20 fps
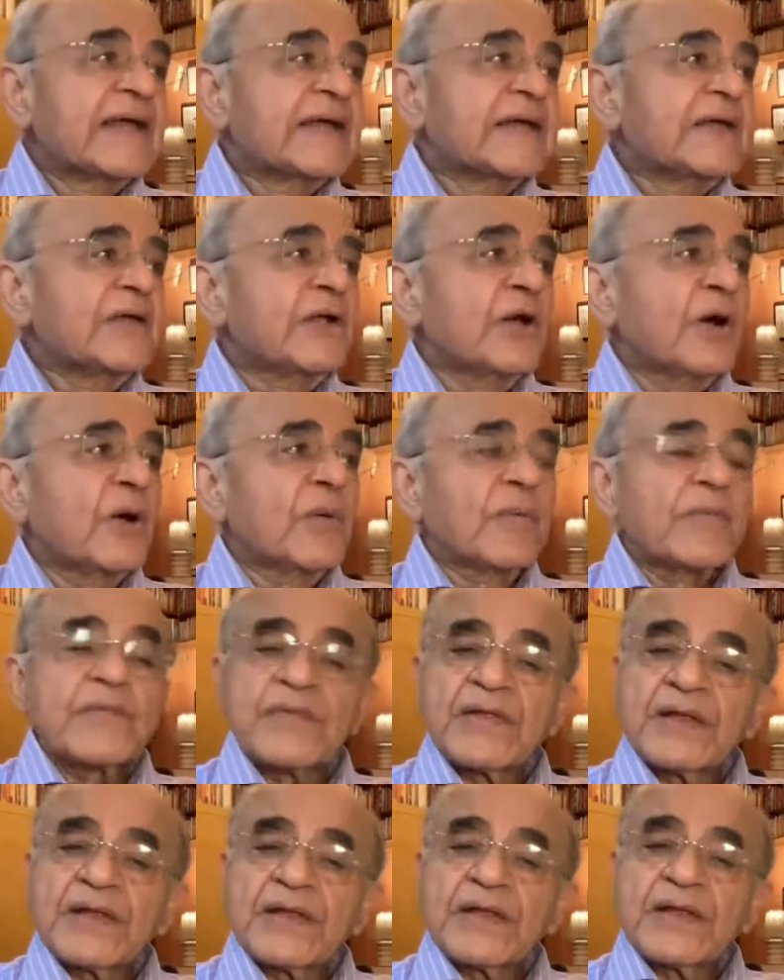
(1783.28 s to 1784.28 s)

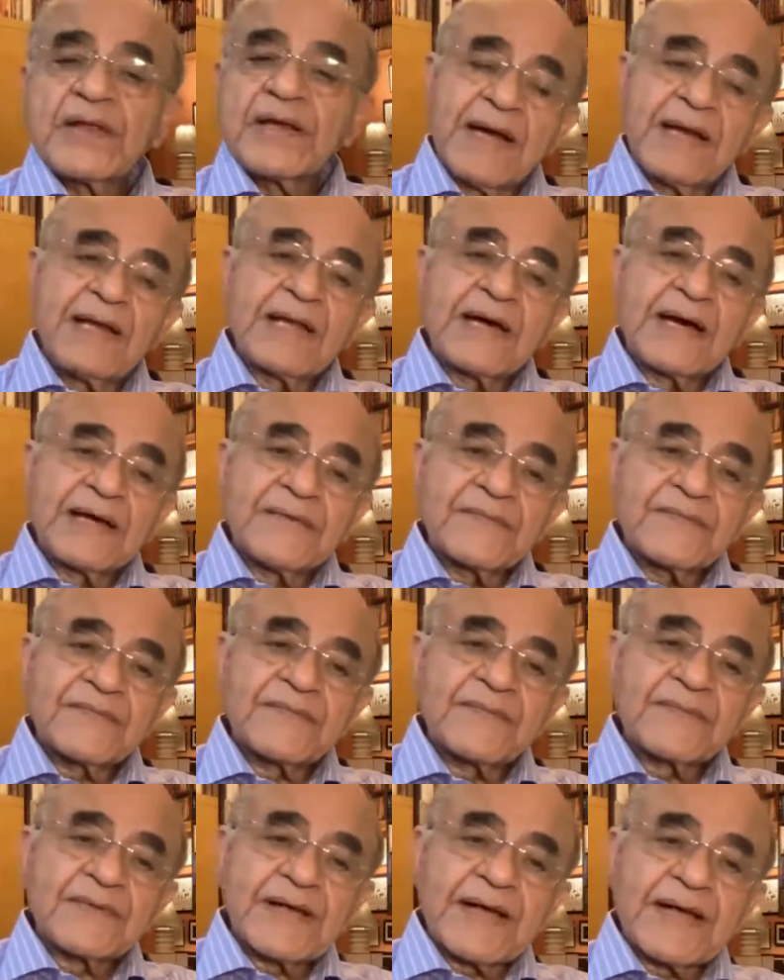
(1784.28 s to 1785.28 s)
In my life,
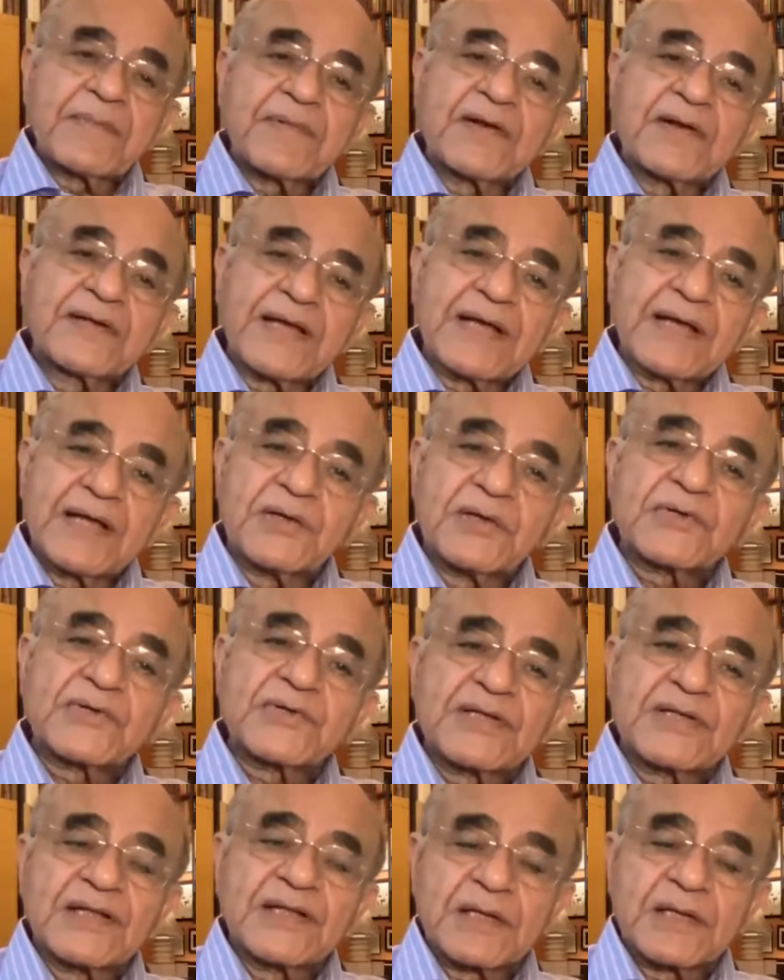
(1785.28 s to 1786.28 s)
I'm going to tell you
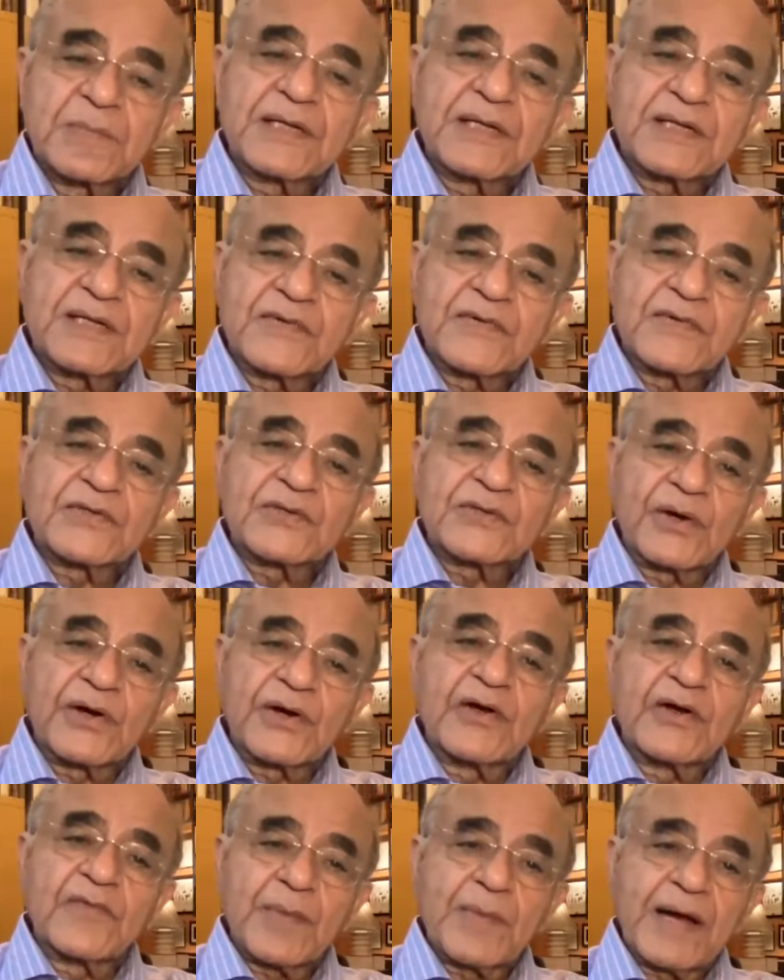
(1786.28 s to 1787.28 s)
a little bit of the
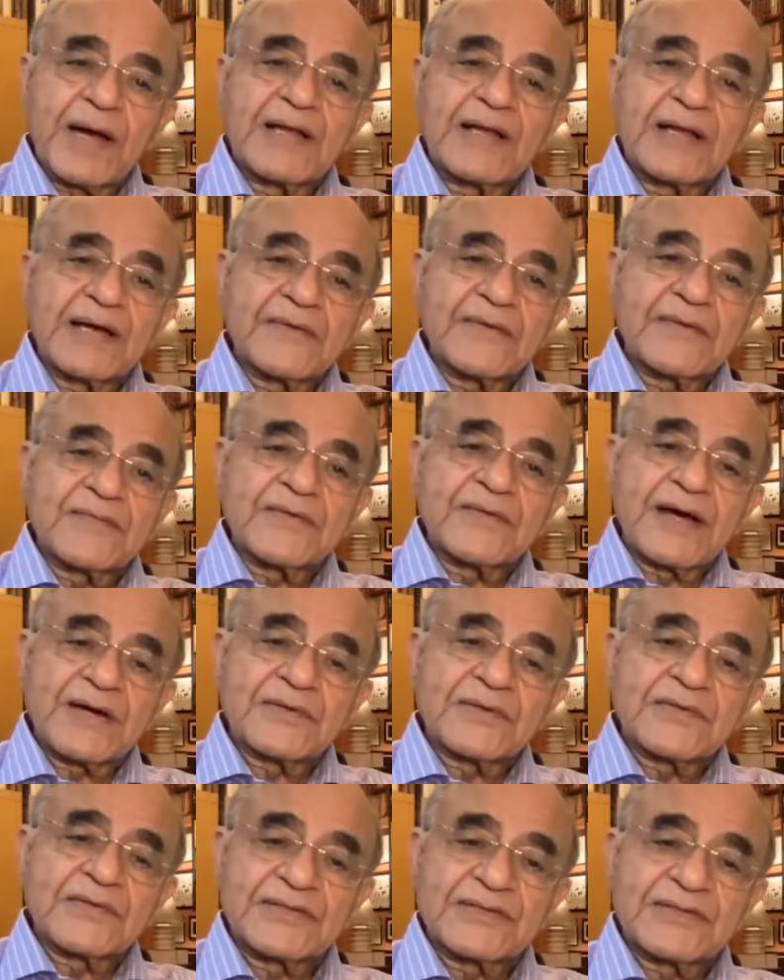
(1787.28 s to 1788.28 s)
story of my life
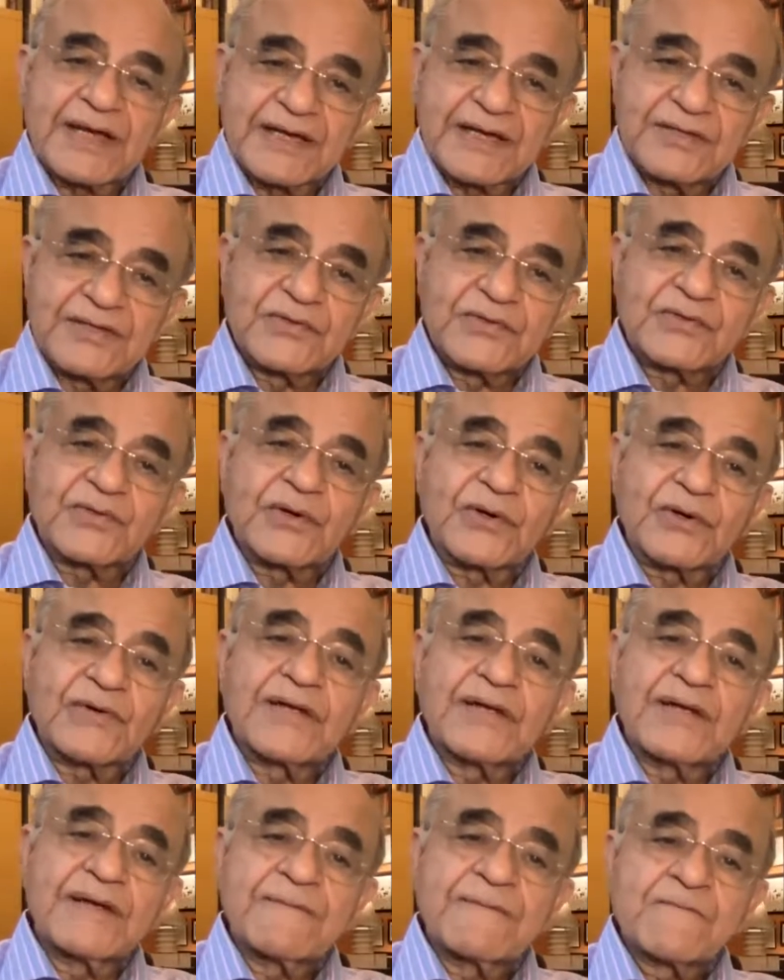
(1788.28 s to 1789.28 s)
now, the second
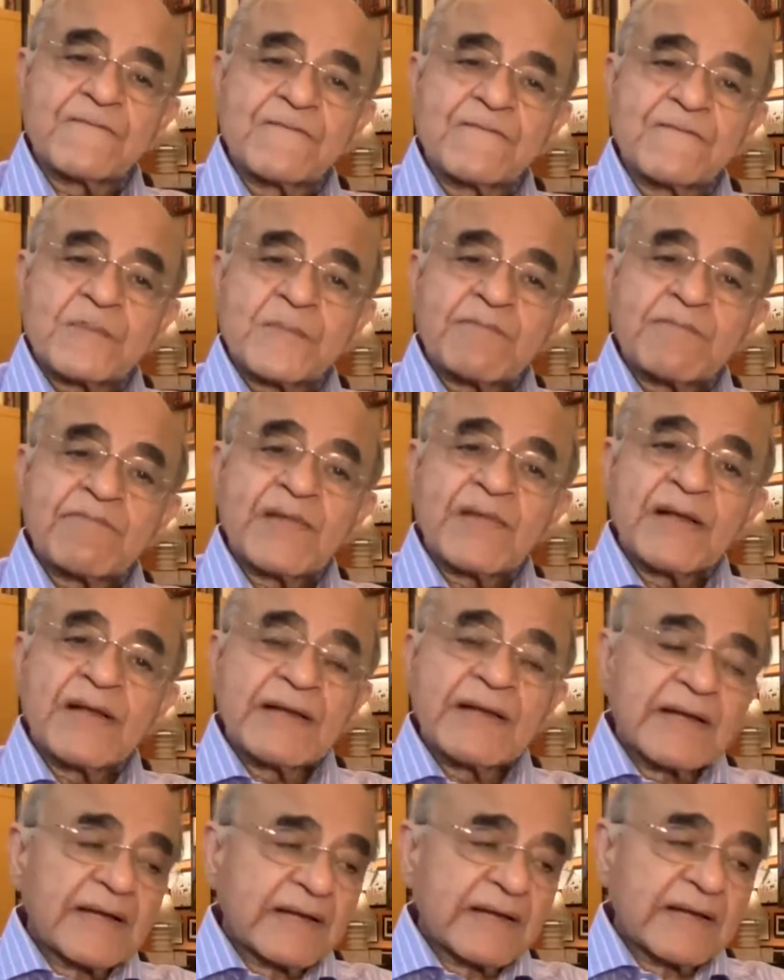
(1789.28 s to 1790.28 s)
story.
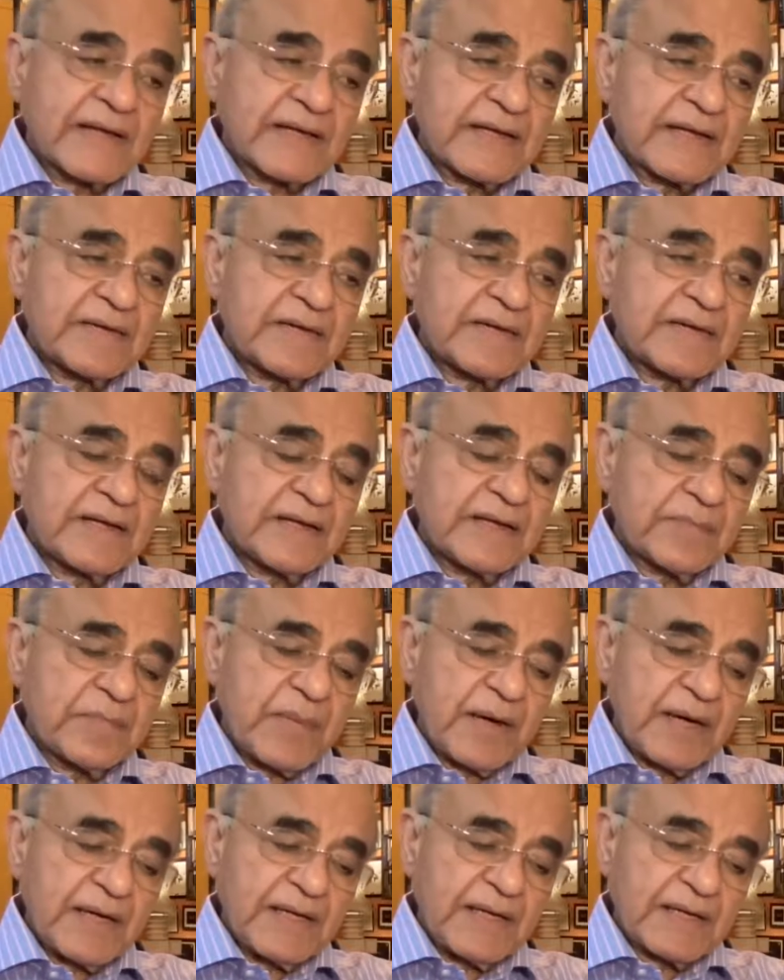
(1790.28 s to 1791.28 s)
In
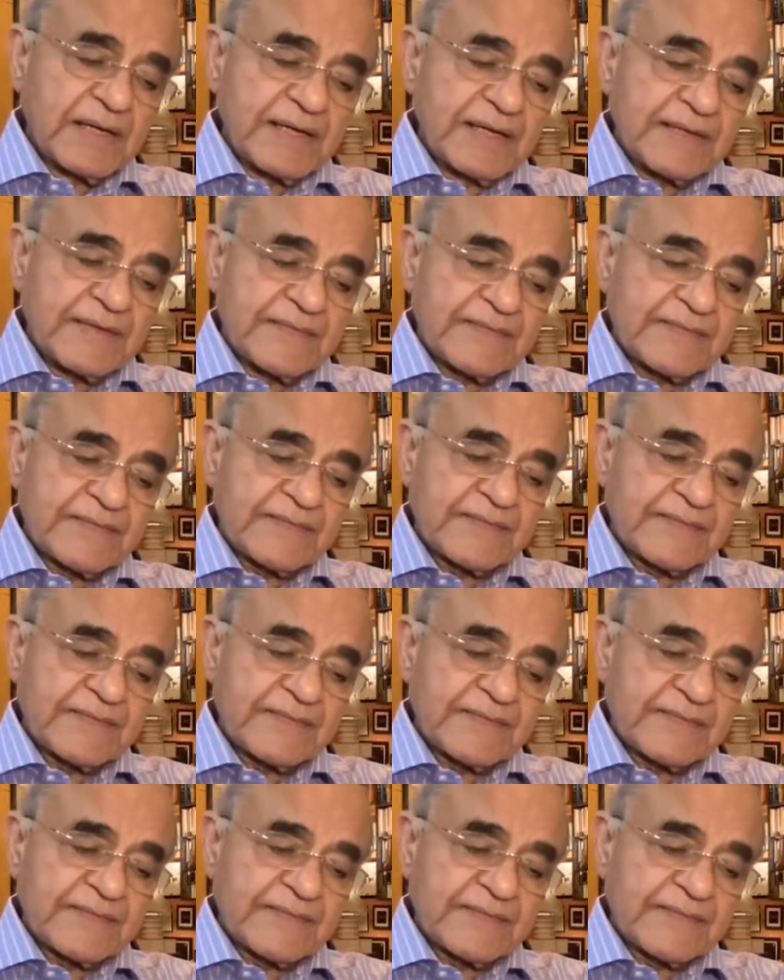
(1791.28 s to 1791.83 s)
my life,